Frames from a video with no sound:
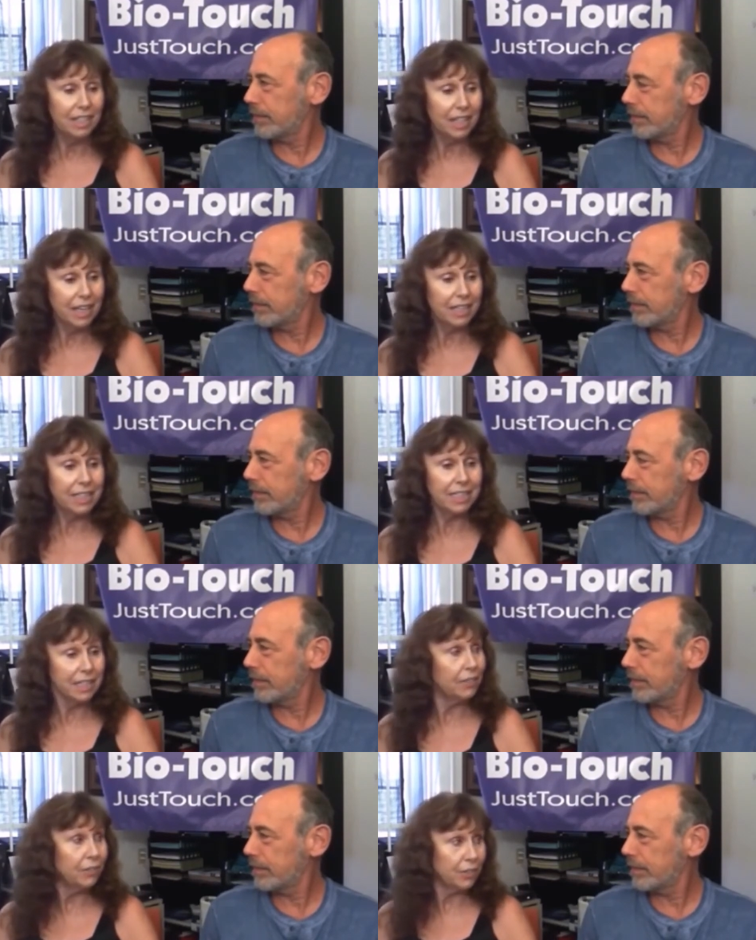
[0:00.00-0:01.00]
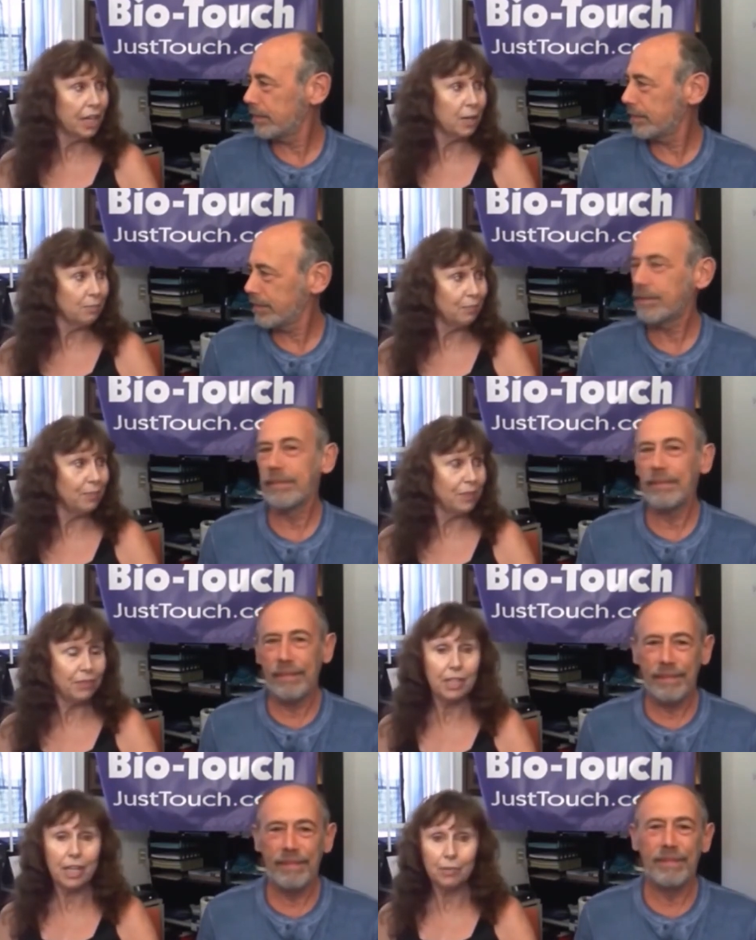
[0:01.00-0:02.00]
Speaker 1: that it's time
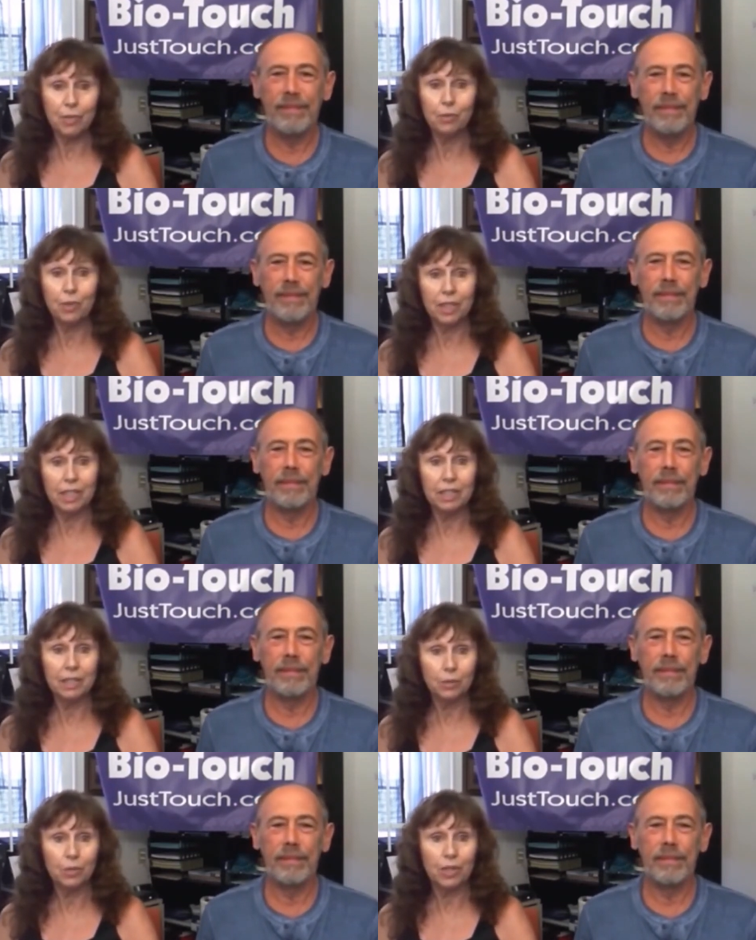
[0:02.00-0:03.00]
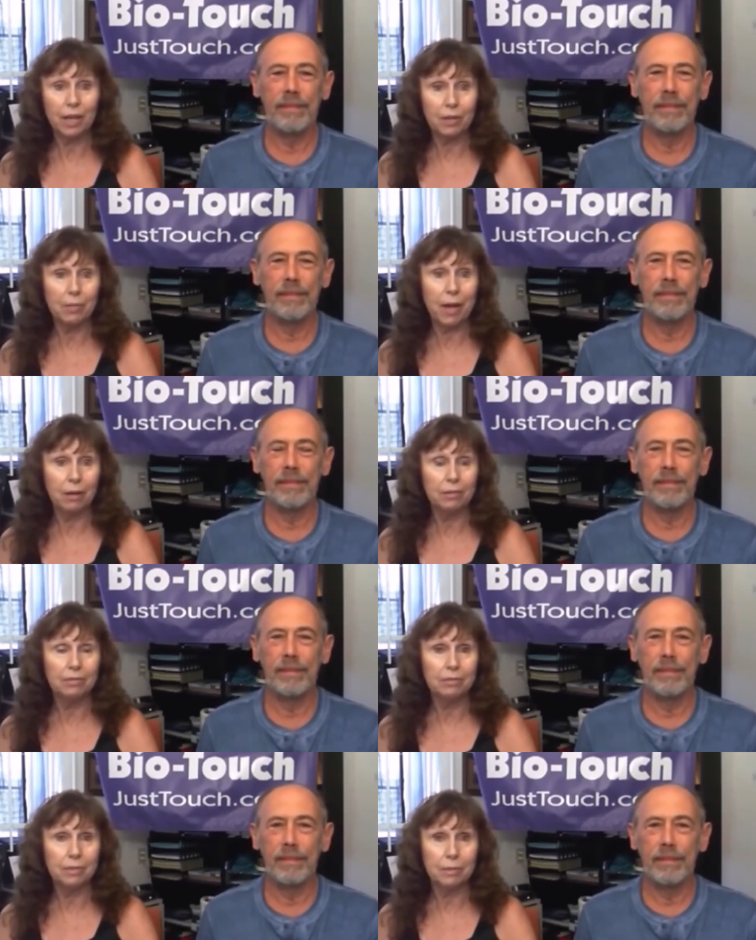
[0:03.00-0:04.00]
that we get the word out about
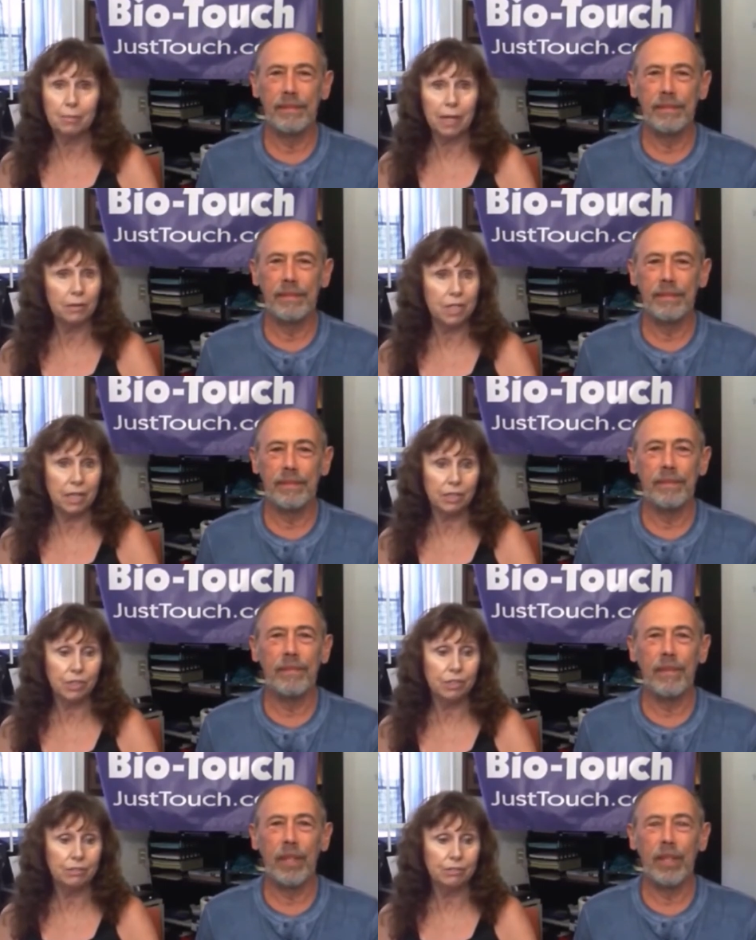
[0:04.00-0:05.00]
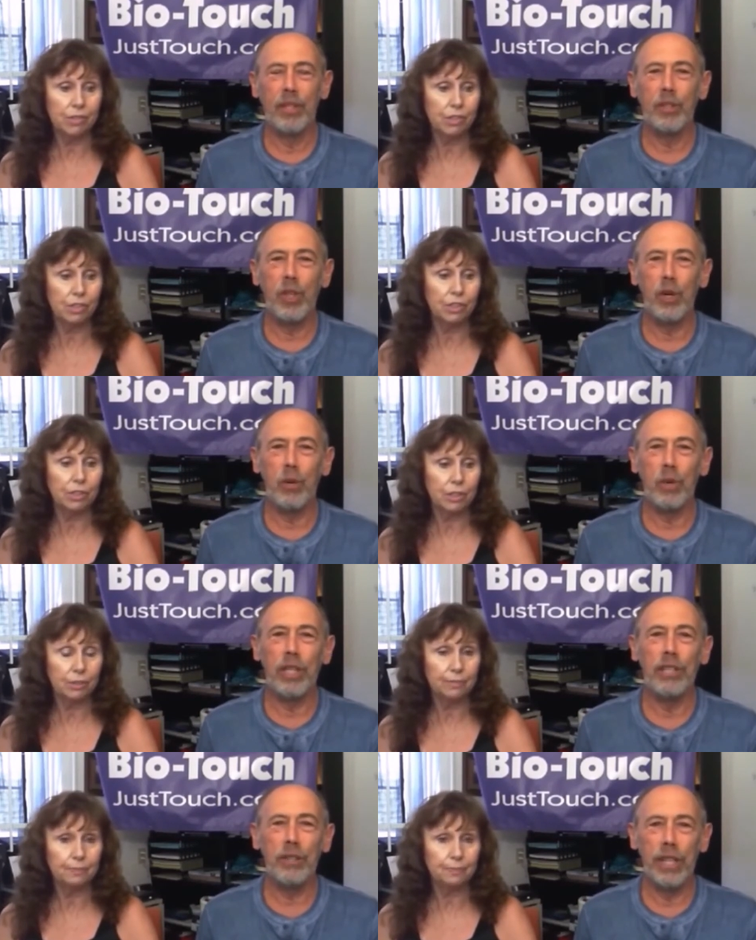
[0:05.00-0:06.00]
Bio-Touch,
Speaker 2: for sure. So we're
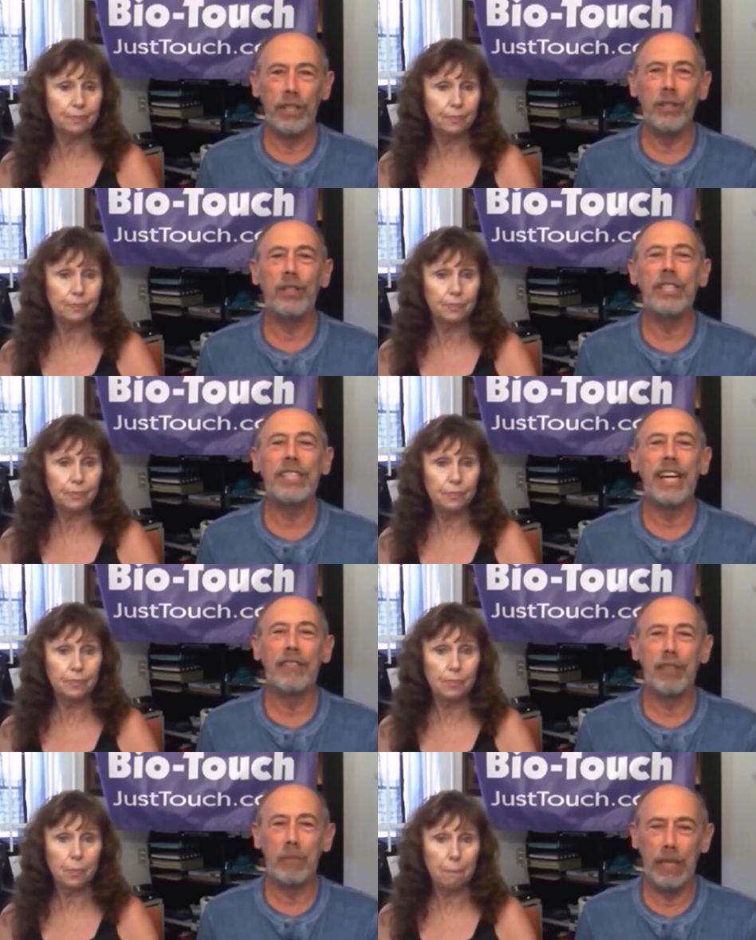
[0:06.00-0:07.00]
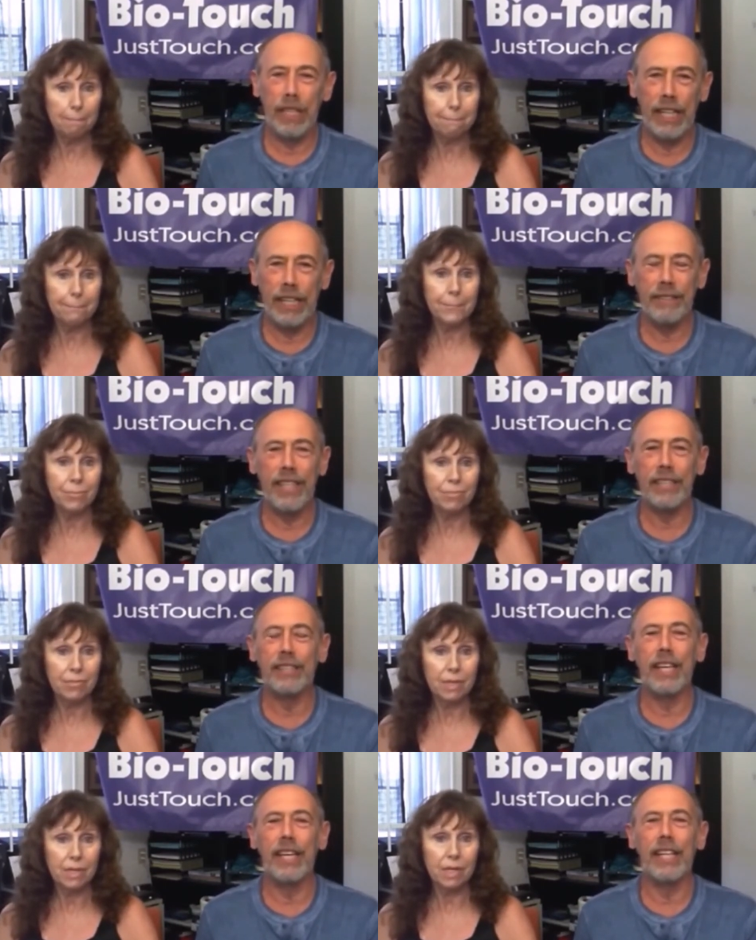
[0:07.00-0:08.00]
going to try and do this every Monday
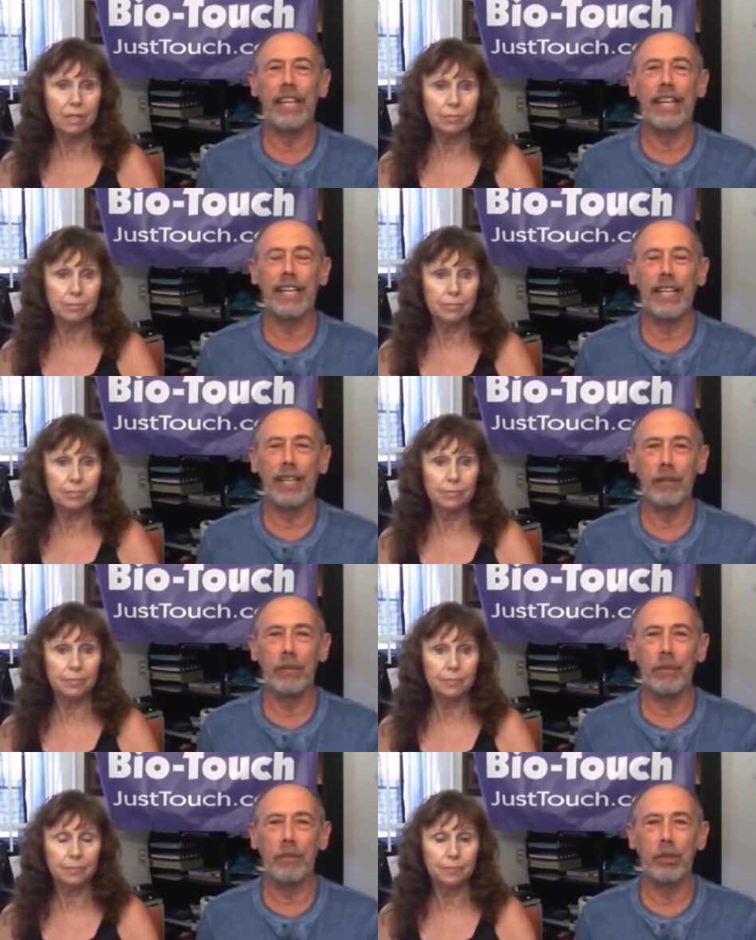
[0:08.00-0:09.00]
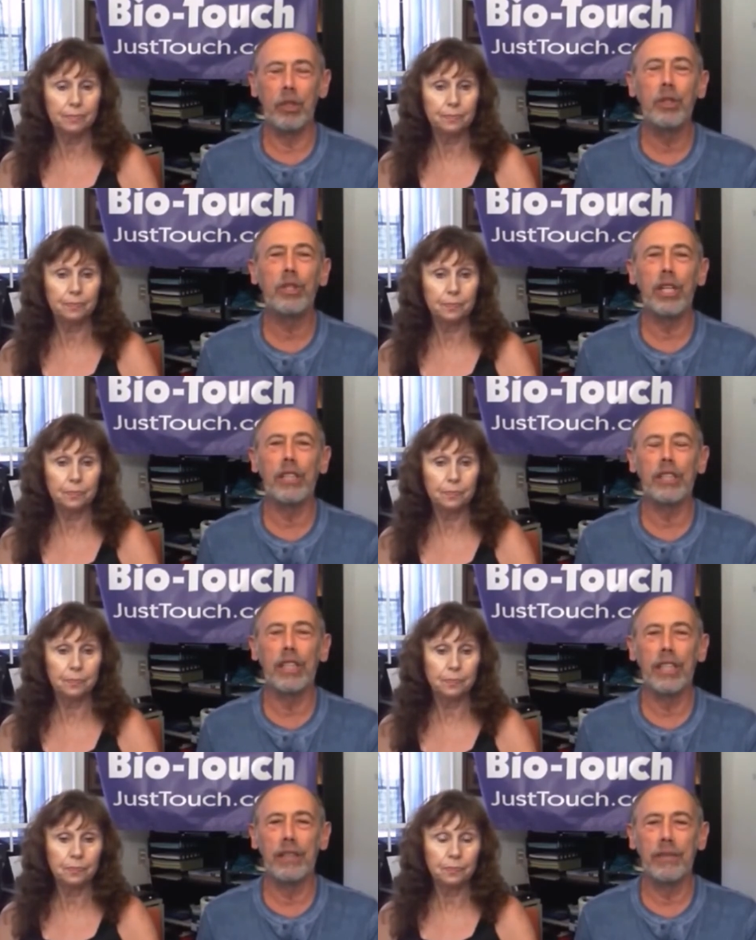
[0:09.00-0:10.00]
at 10 a.m. Tucson
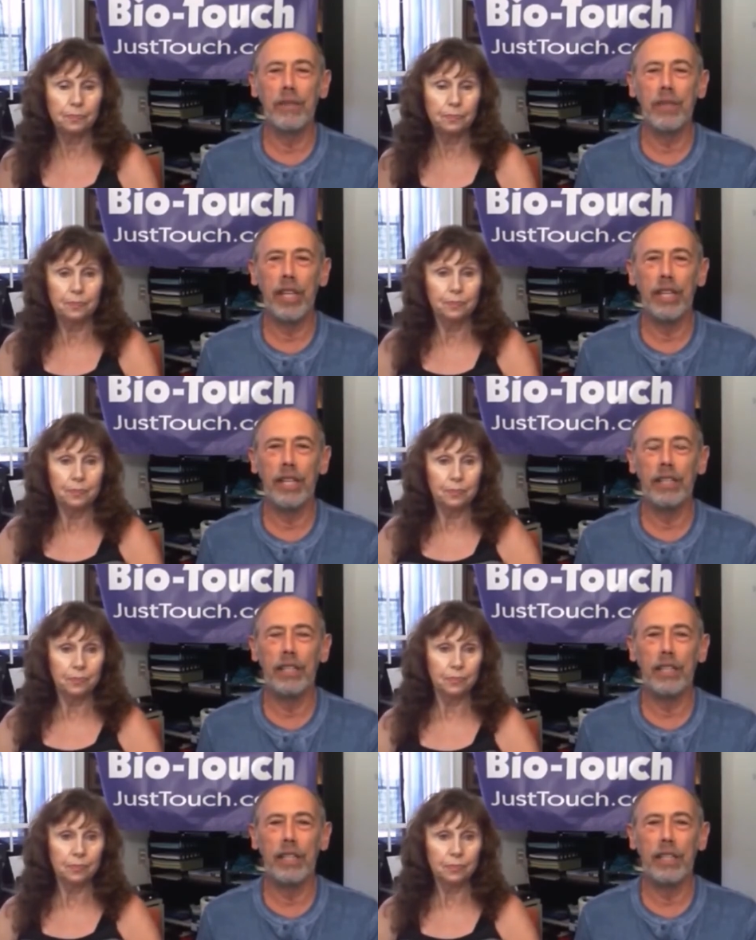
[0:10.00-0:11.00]
time, and